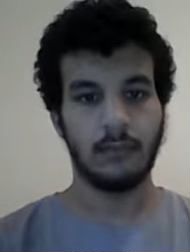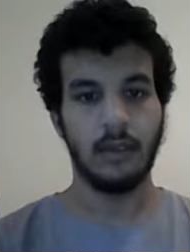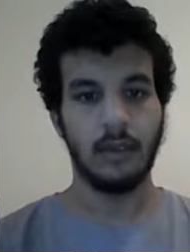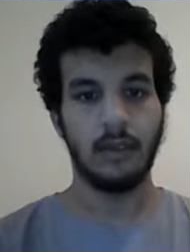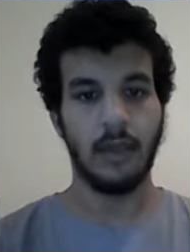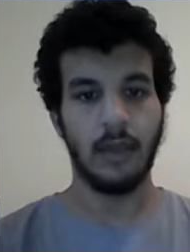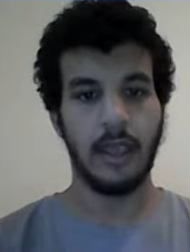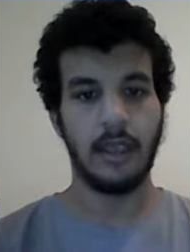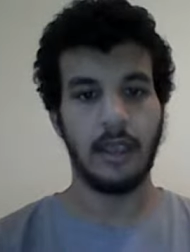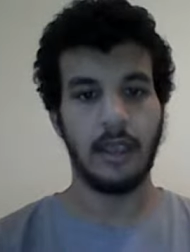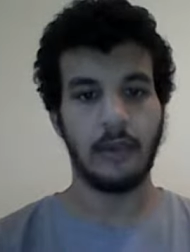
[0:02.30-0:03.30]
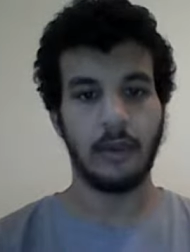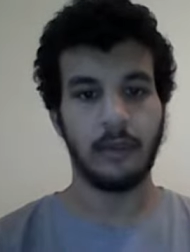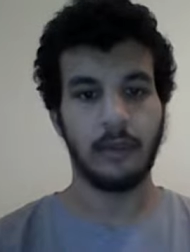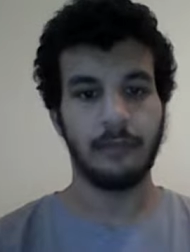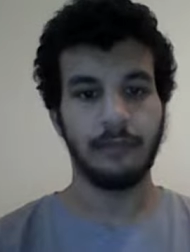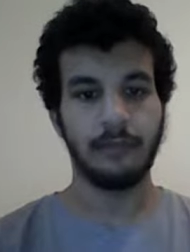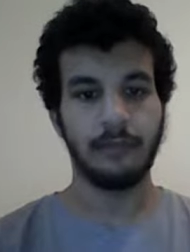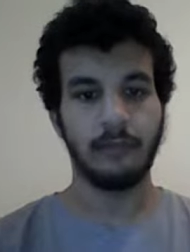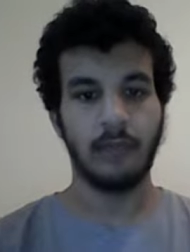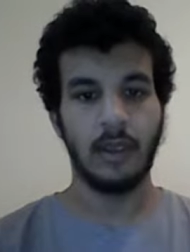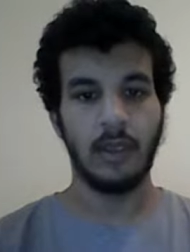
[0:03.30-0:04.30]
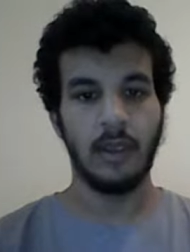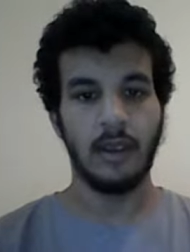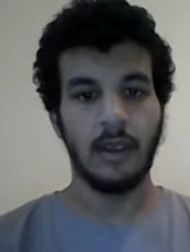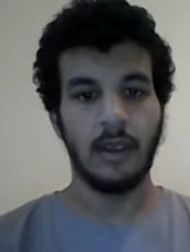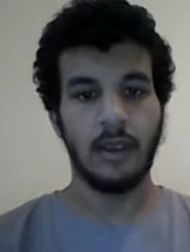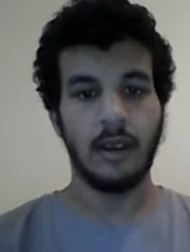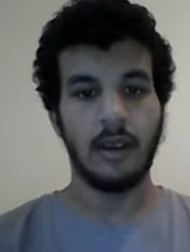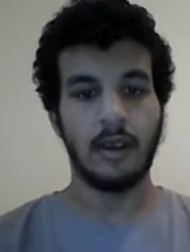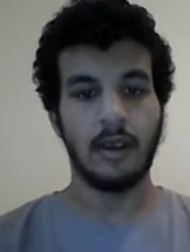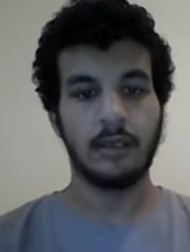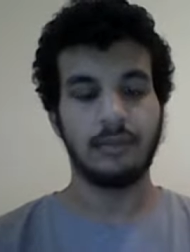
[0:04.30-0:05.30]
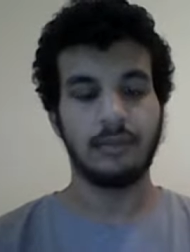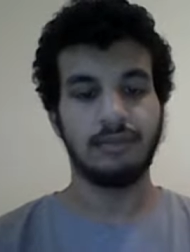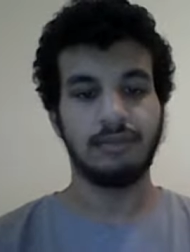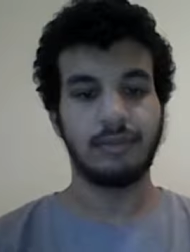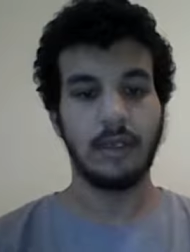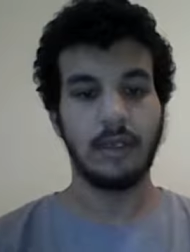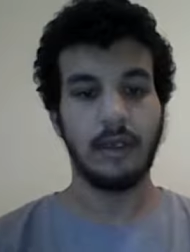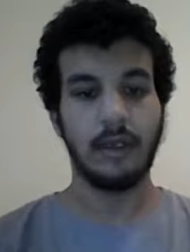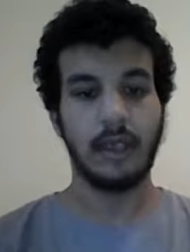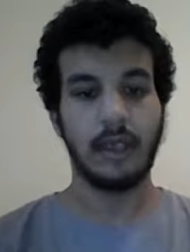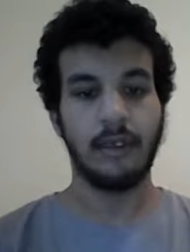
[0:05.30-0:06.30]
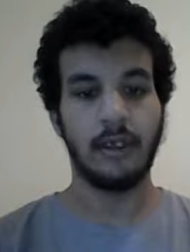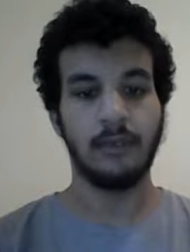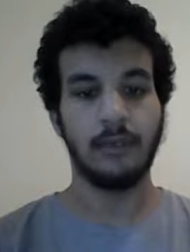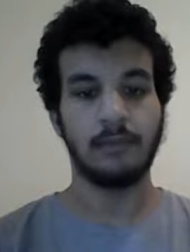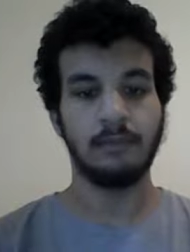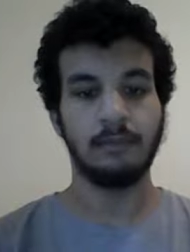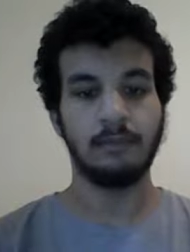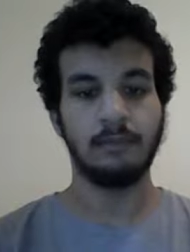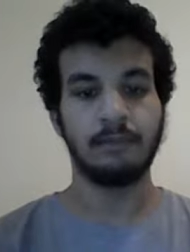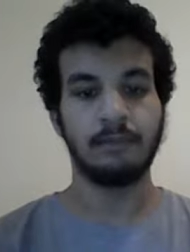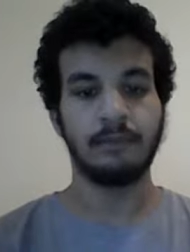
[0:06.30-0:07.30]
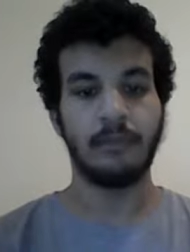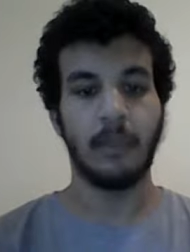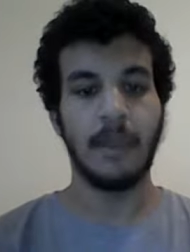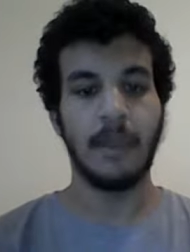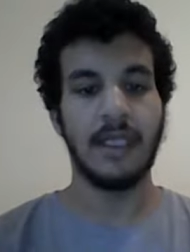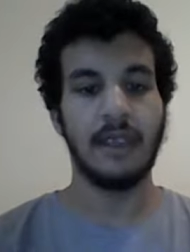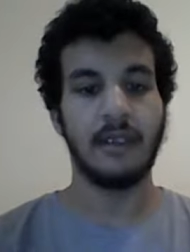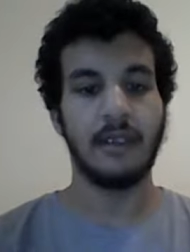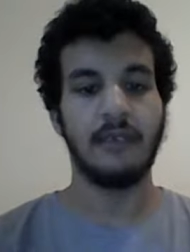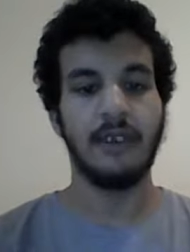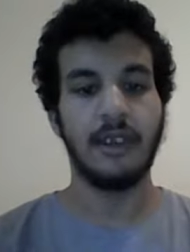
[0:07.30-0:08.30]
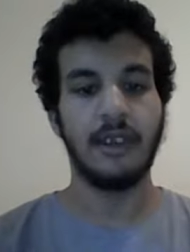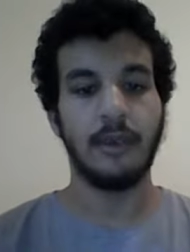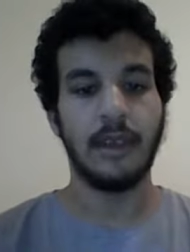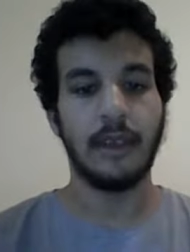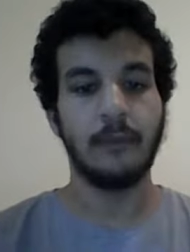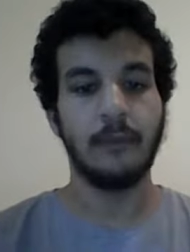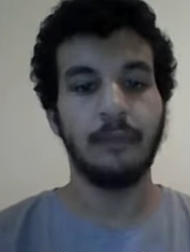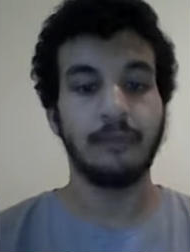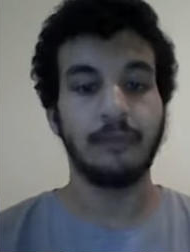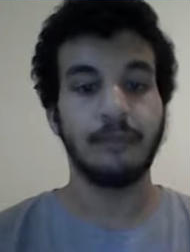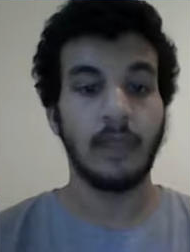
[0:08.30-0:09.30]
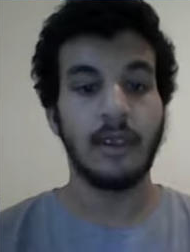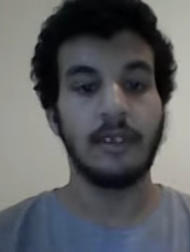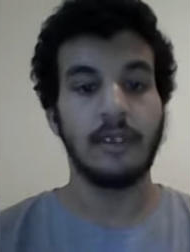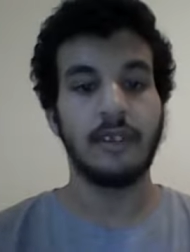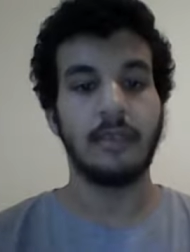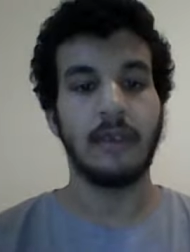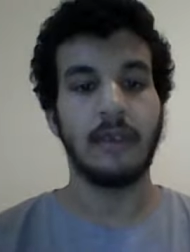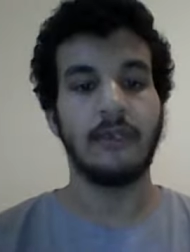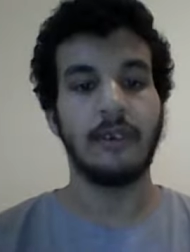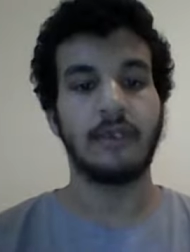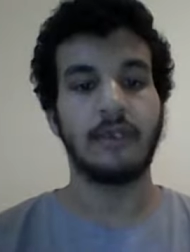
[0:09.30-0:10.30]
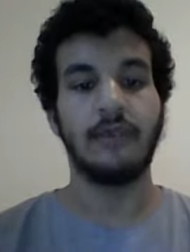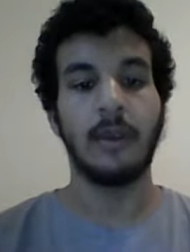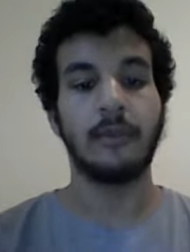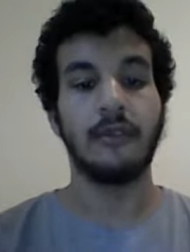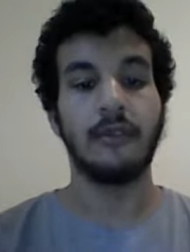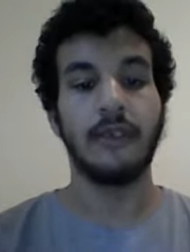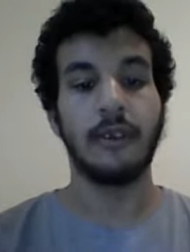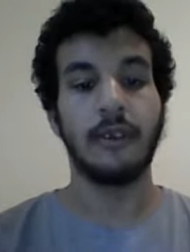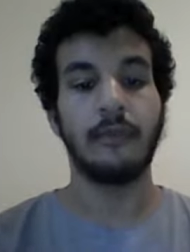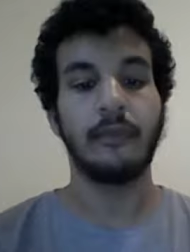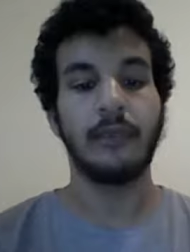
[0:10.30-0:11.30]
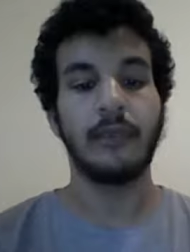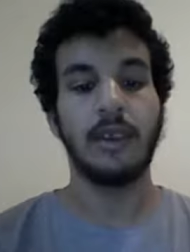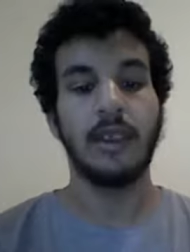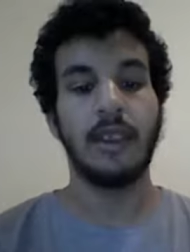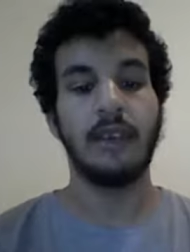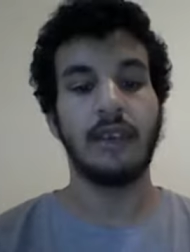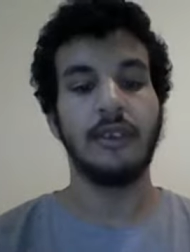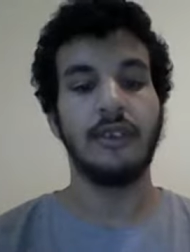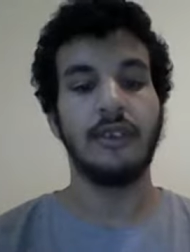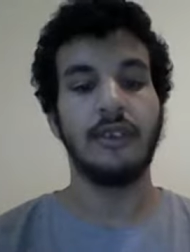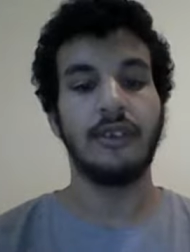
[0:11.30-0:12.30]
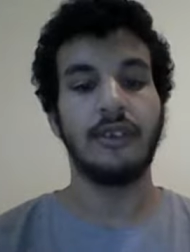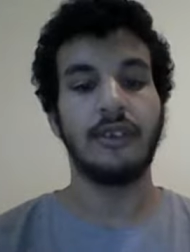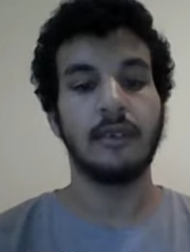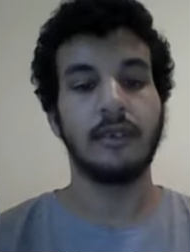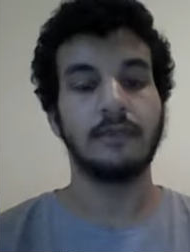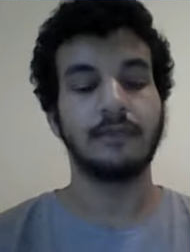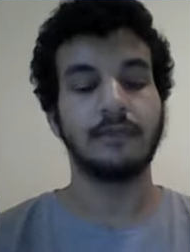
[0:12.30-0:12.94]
Oh, hey everyone. So I guess I'll make another video now. This is my first film review, and in this, I